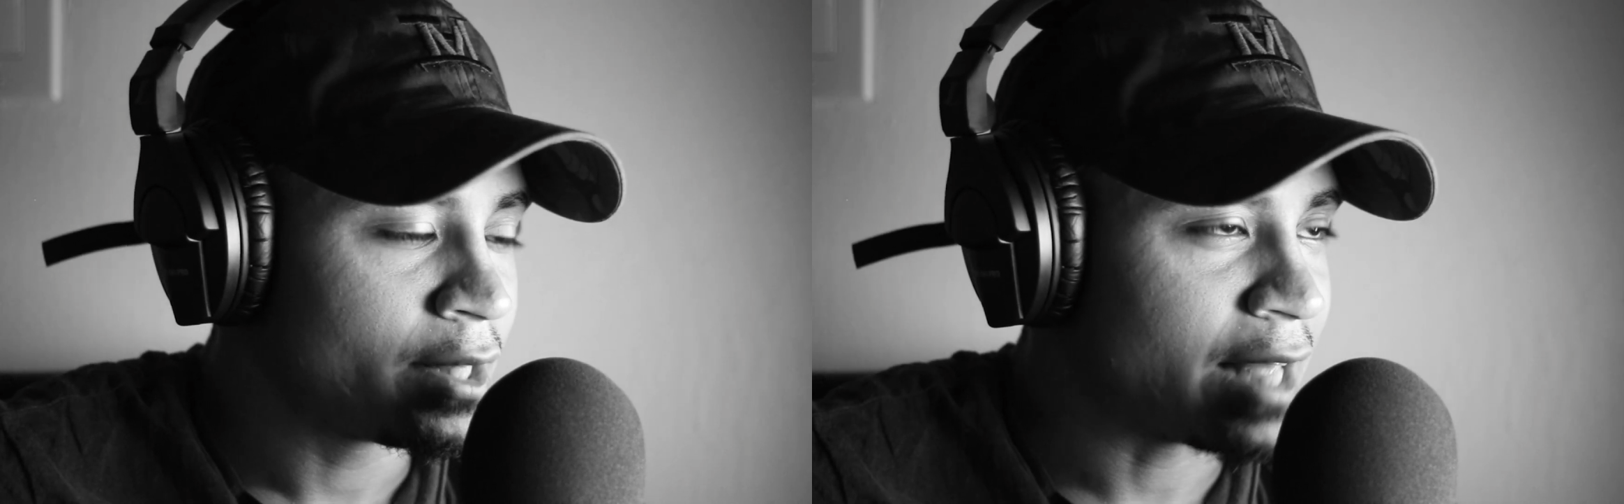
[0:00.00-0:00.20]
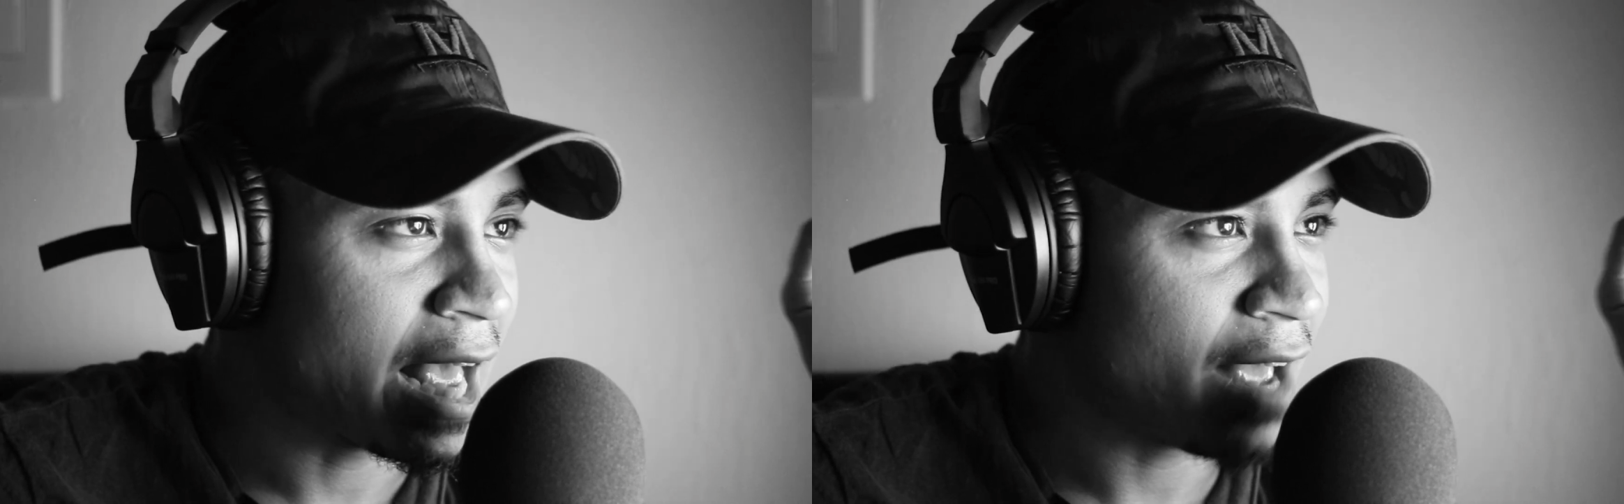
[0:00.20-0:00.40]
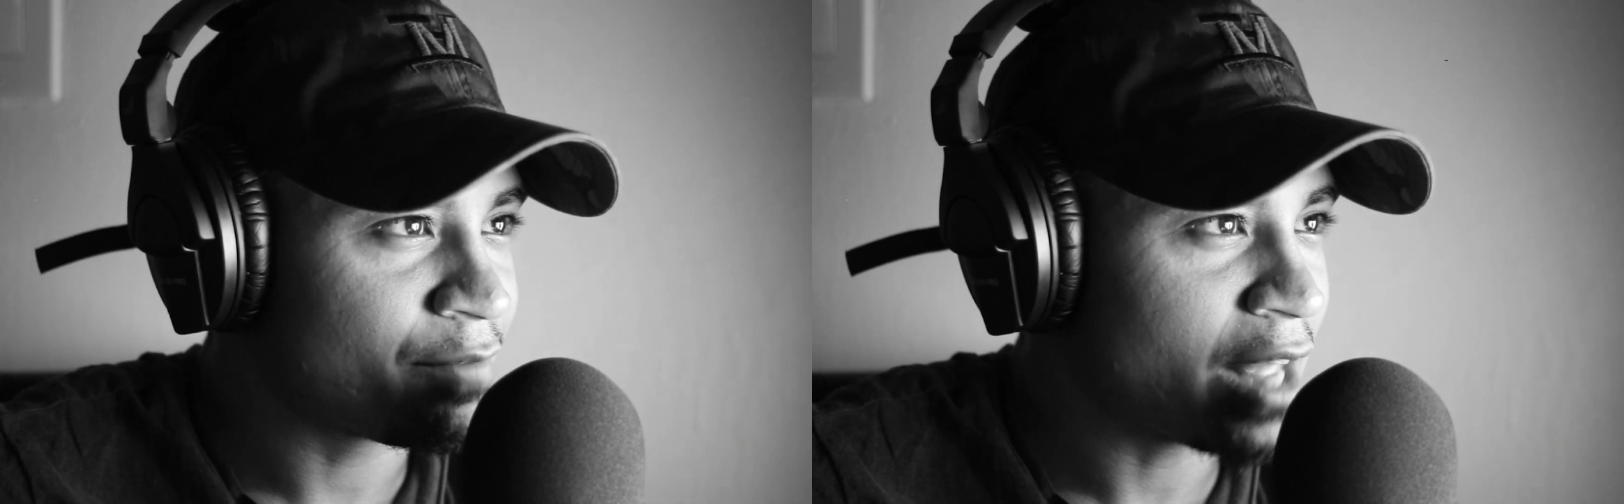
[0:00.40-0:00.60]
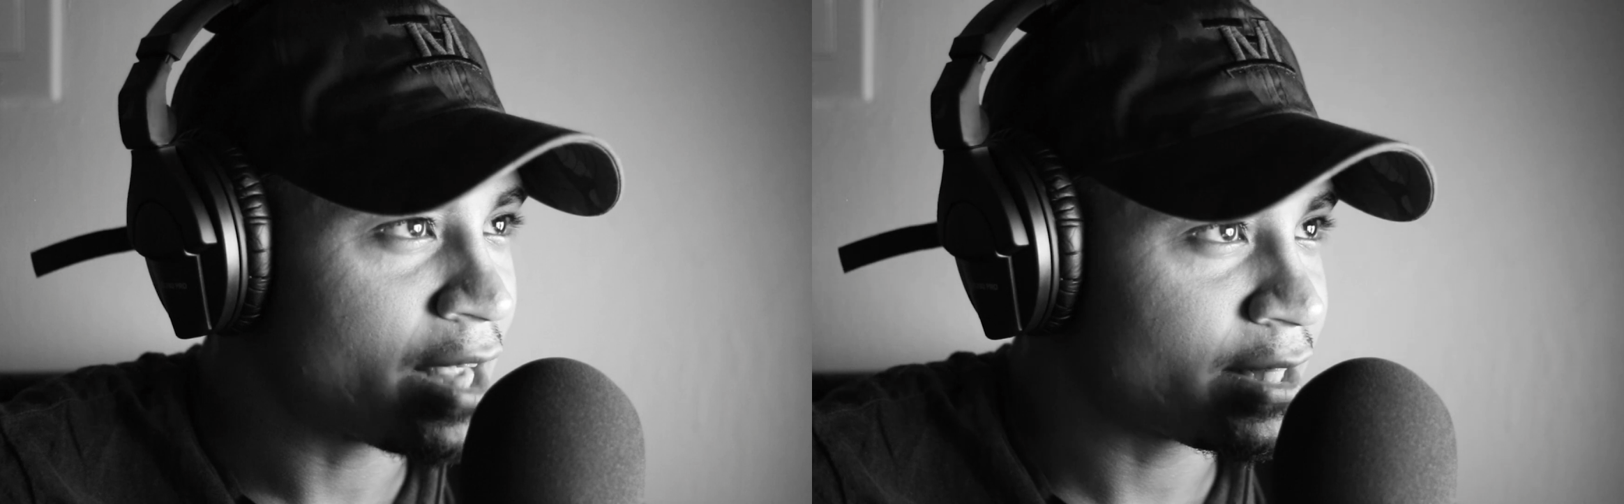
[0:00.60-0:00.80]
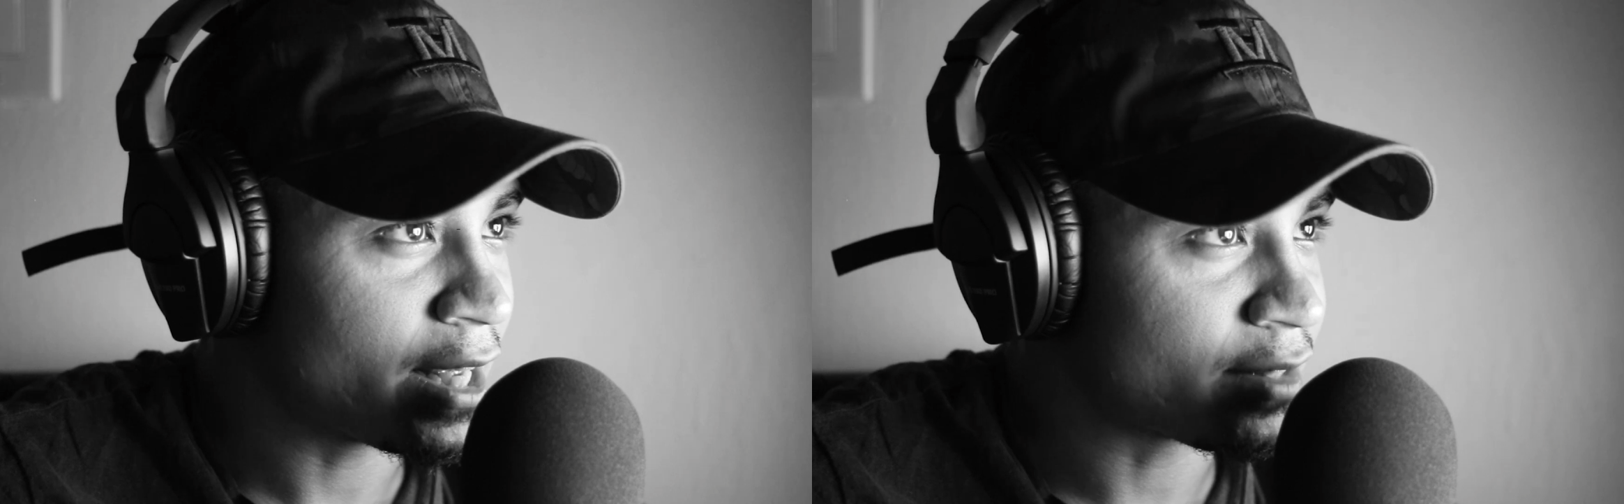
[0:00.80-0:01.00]
They have
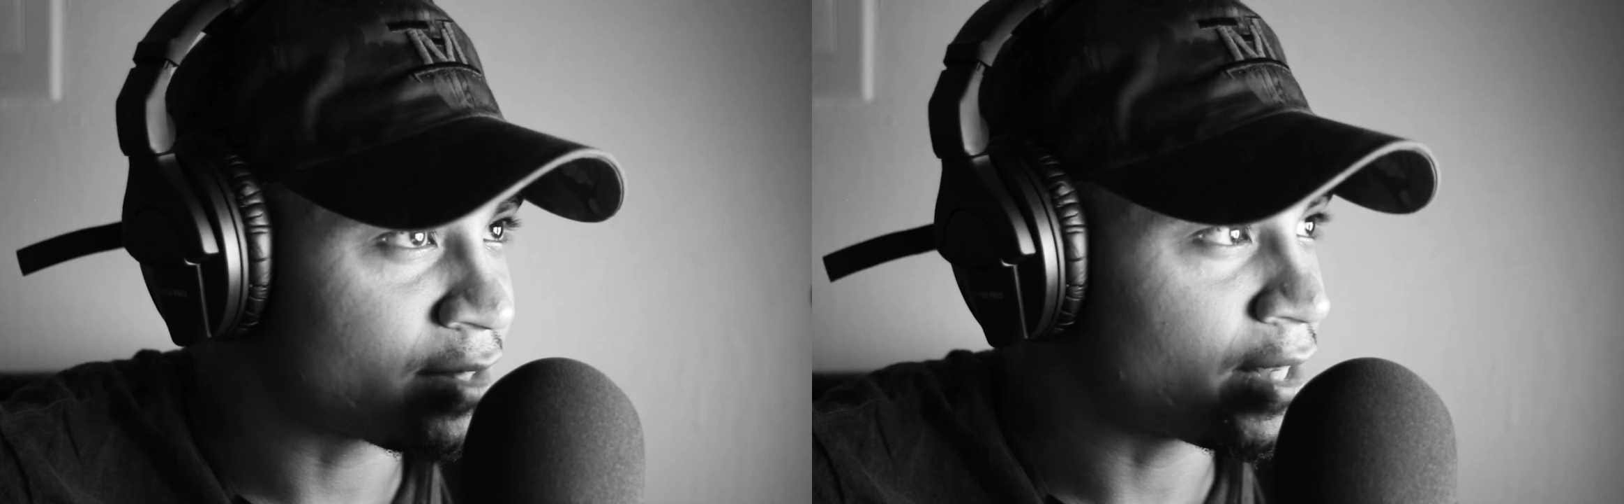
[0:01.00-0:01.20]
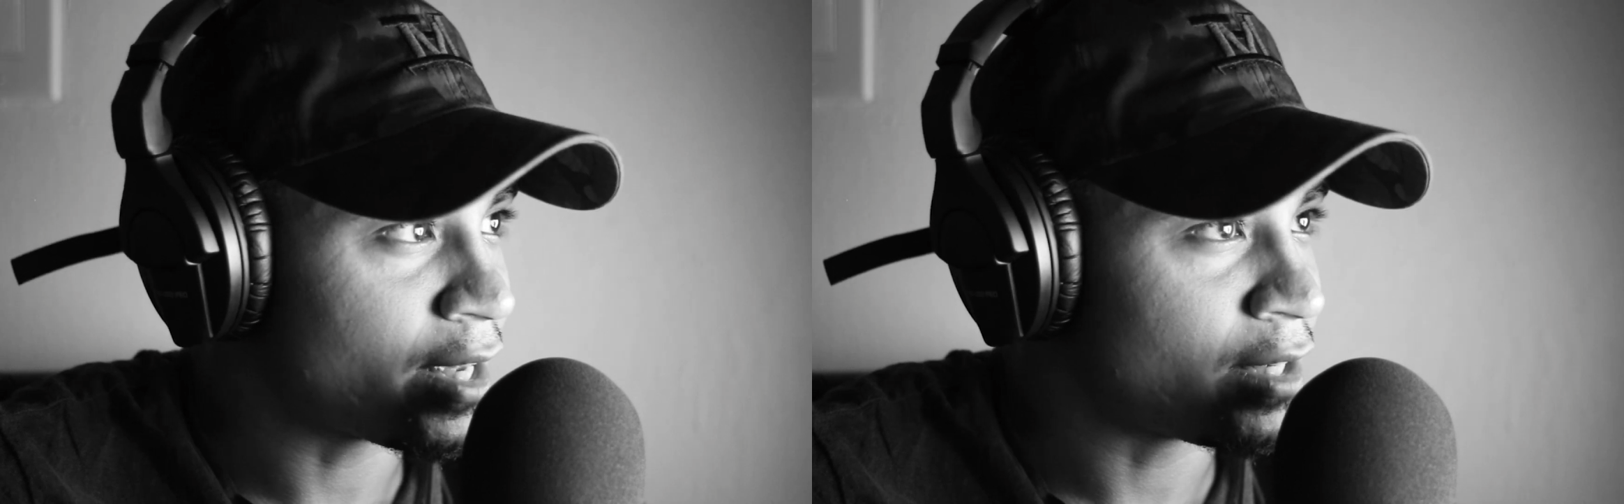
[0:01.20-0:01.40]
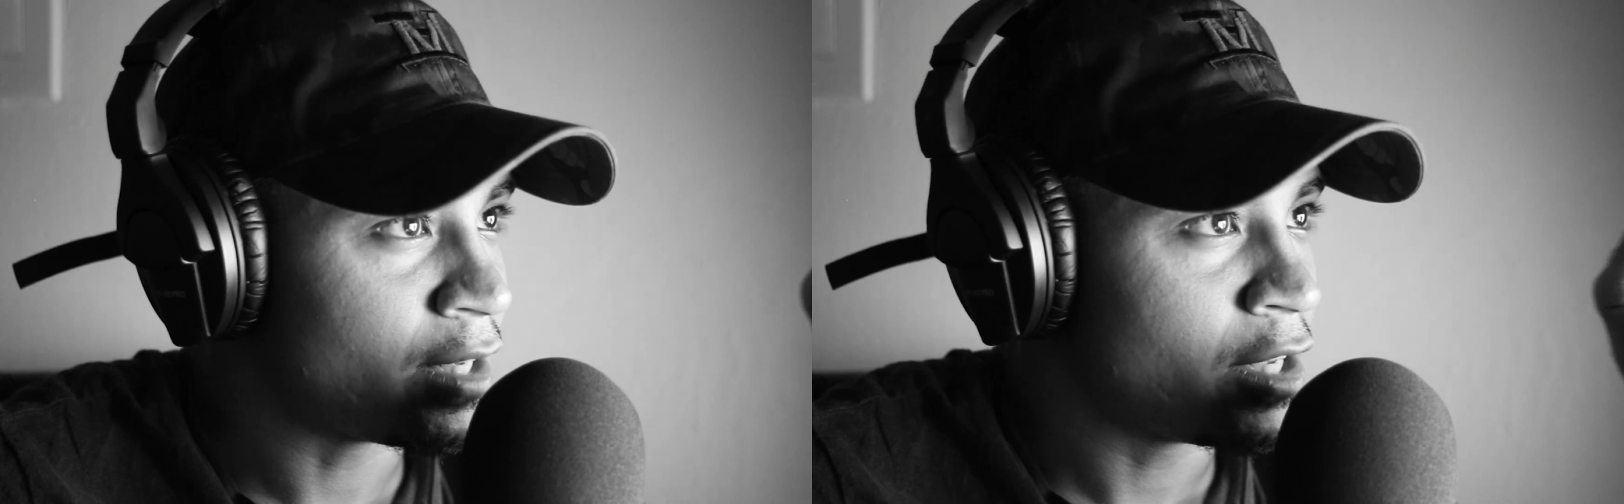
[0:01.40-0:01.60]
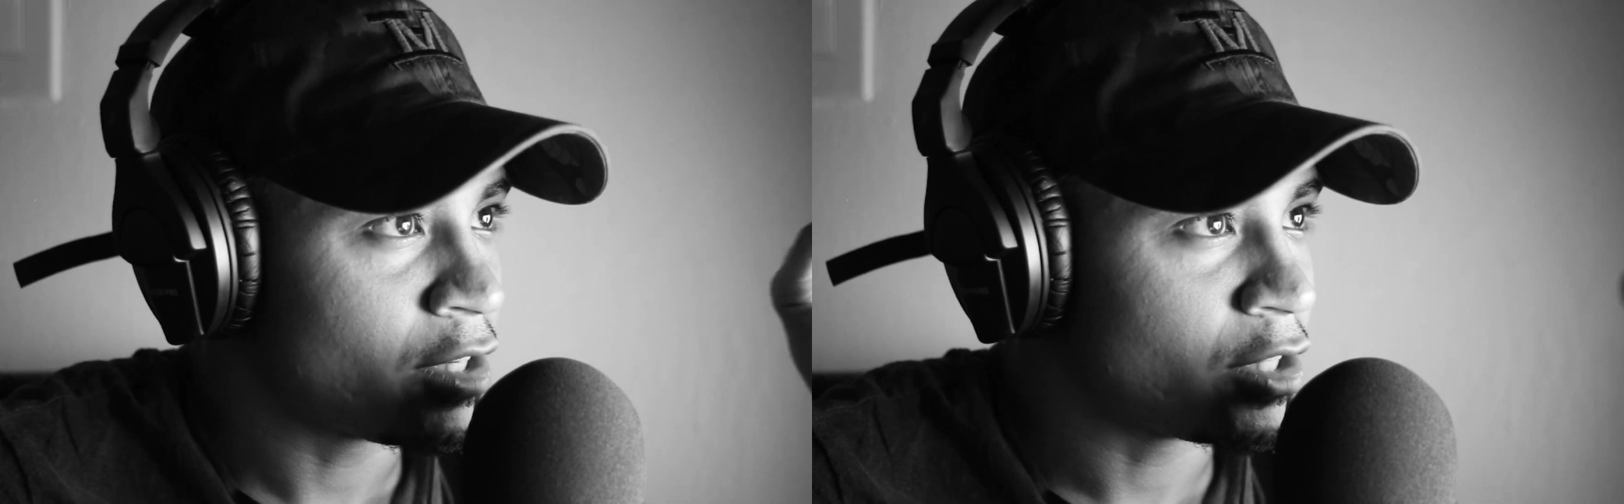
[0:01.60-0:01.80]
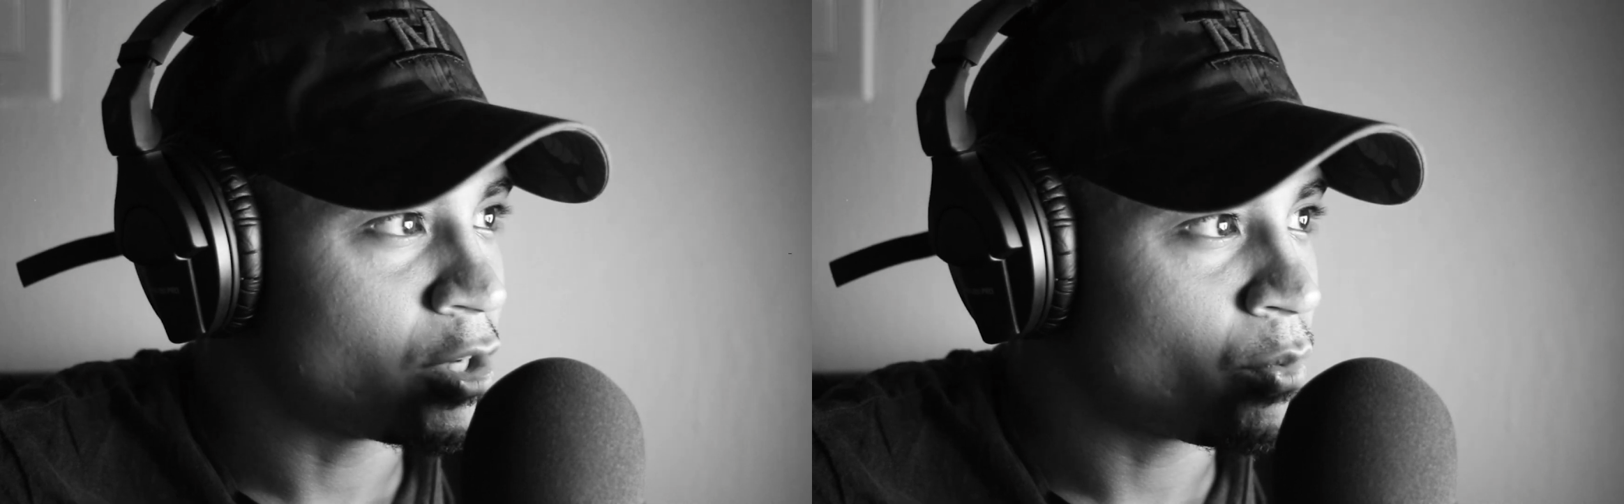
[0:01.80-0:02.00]
not yet said,
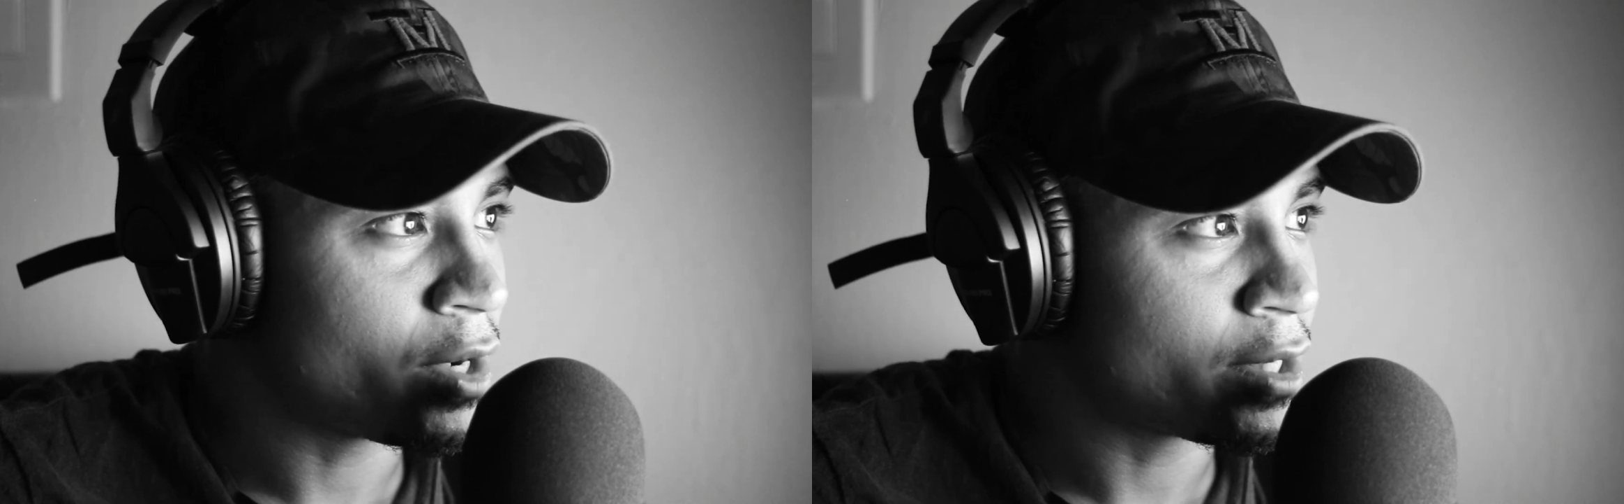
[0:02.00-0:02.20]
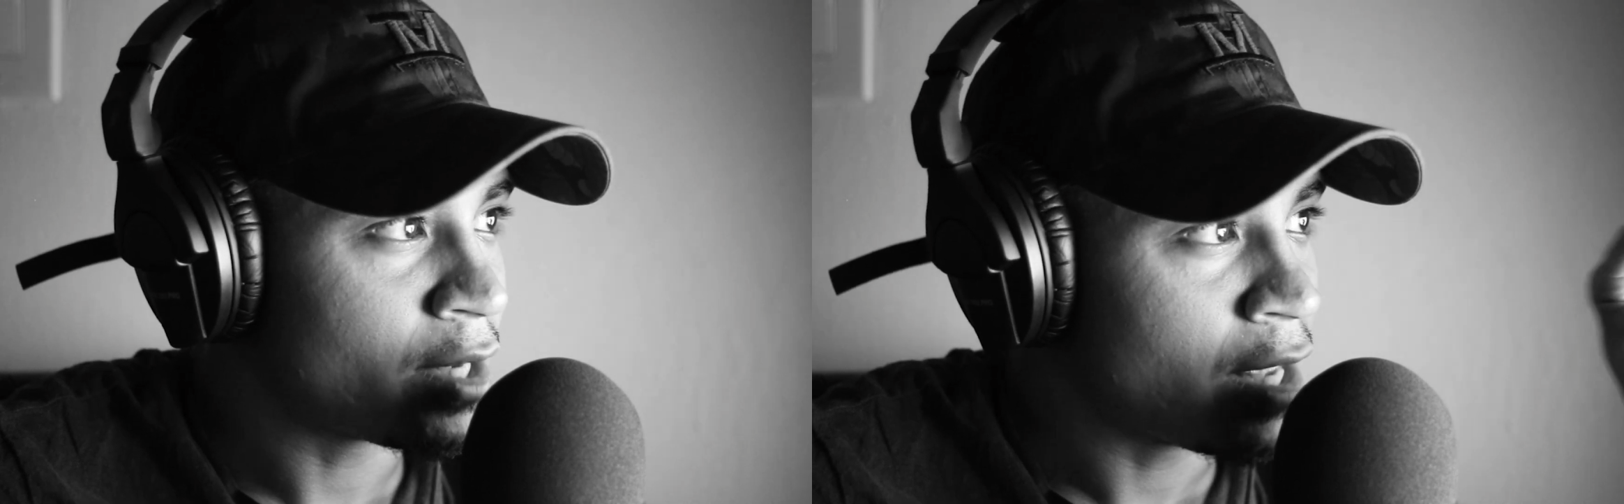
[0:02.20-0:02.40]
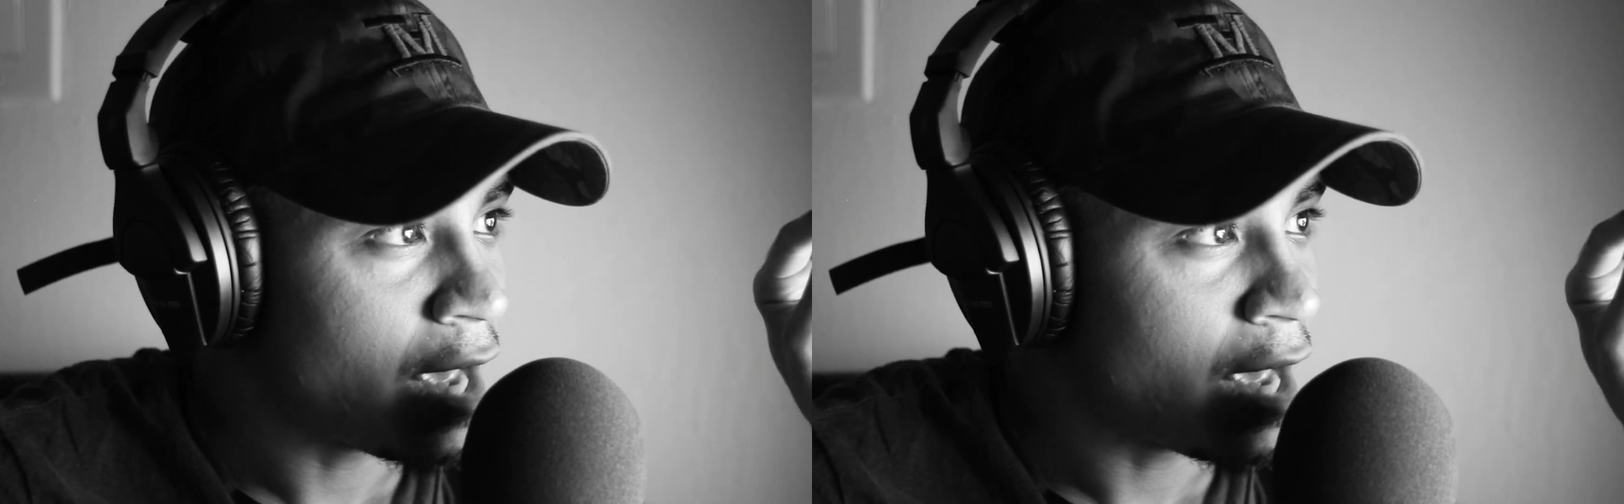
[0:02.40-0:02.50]
you know what?